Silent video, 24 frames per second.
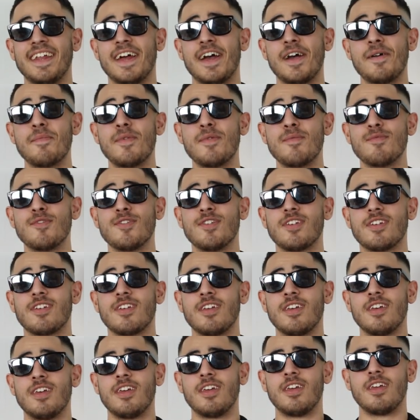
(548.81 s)
and I remember
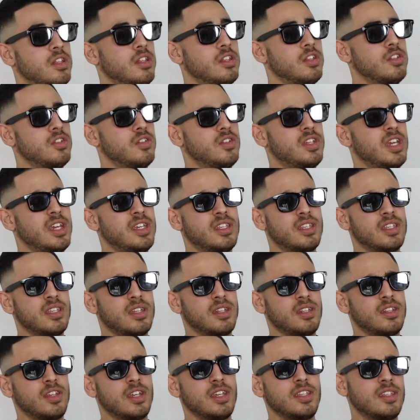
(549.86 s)

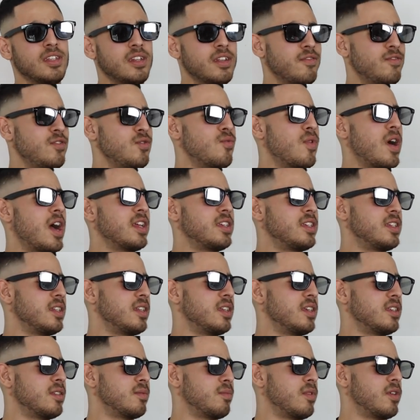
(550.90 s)
Jason, Jason, if you are watching
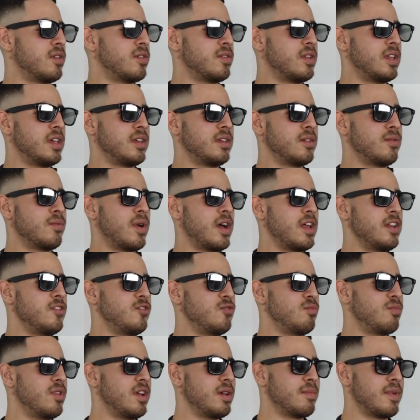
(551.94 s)
this, bro, like, why did
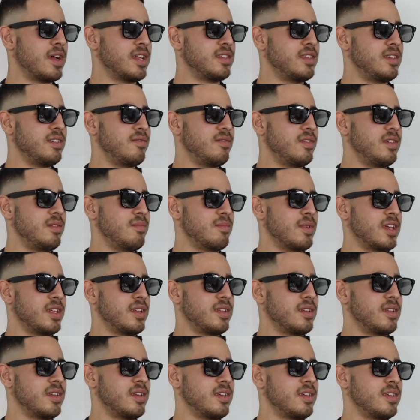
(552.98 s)
you break my TV,
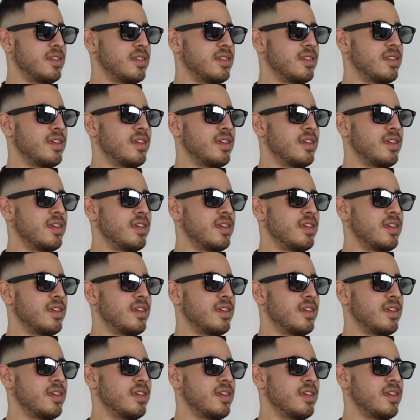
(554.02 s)
man? Like,